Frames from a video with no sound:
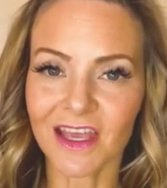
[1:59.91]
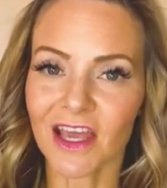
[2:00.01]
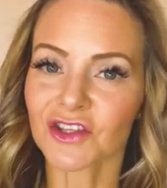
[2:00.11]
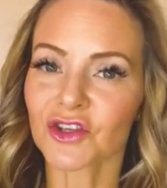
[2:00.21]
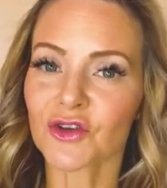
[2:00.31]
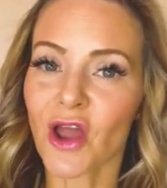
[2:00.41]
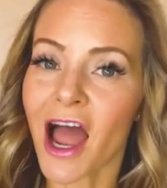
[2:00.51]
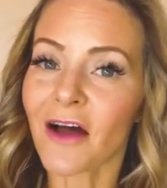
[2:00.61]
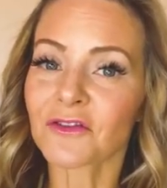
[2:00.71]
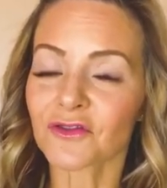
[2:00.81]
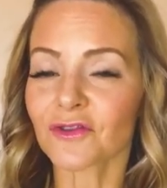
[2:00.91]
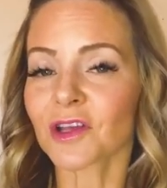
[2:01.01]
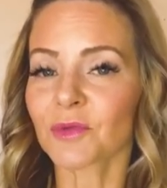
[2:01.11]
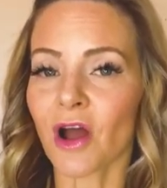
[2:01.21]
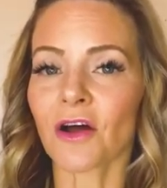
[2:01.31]
And so you have to
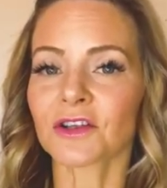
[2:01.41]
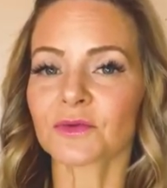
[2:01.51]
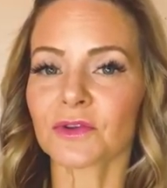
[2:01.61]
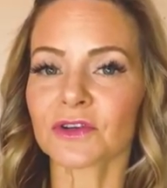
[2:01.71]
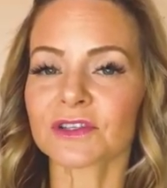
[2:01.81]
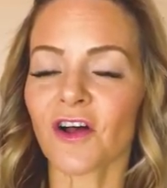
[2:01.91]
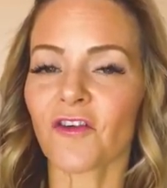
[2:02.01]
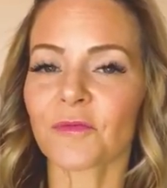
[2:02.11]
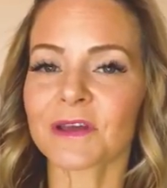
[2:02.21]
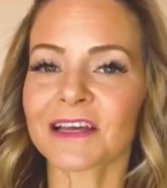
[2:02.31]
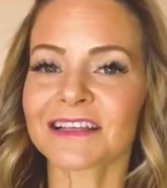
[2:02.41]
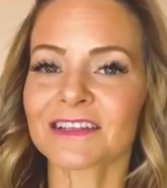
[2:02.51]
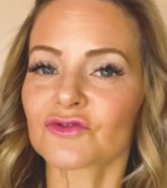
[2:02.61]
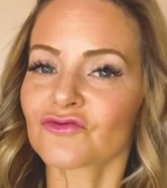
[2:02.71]
really be honest with yourself because